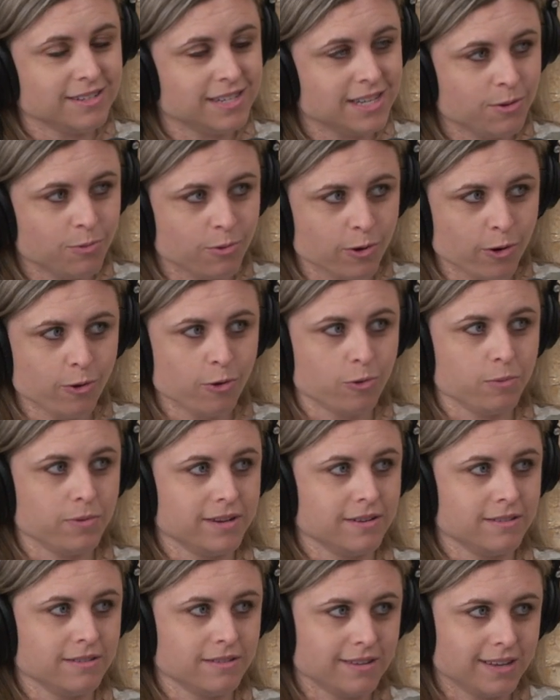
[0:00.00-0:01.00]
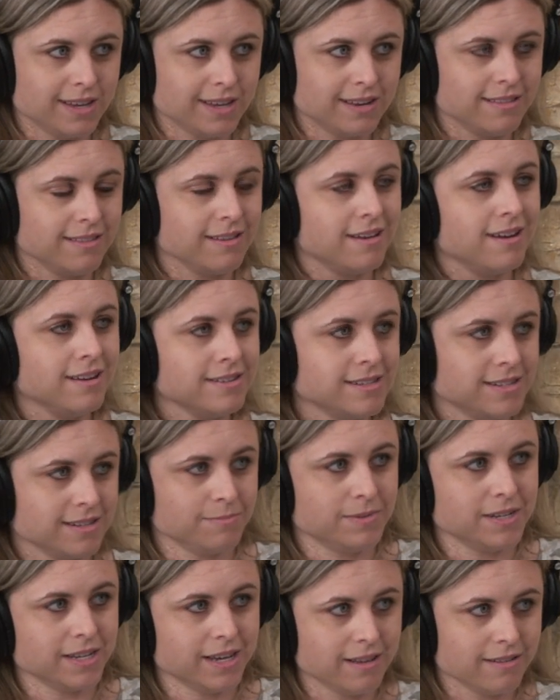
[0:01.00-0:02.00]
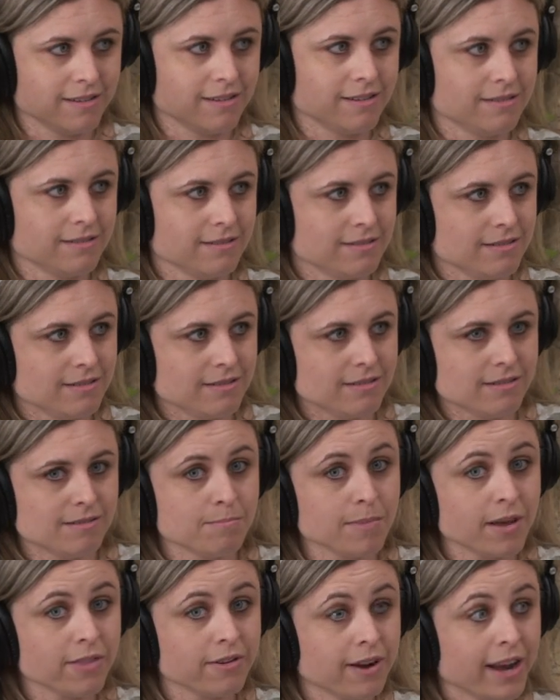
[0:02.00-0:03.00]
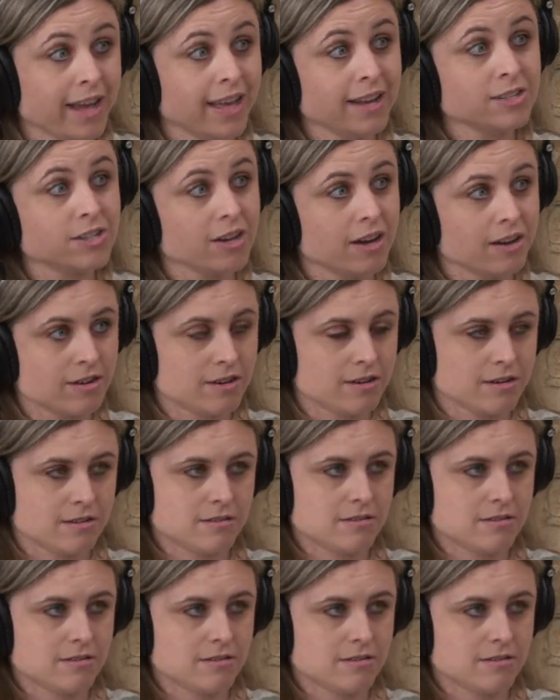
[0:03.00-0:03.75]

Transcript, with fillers: derobe and get in the hot tub together, mother yeah, why and is daughter. It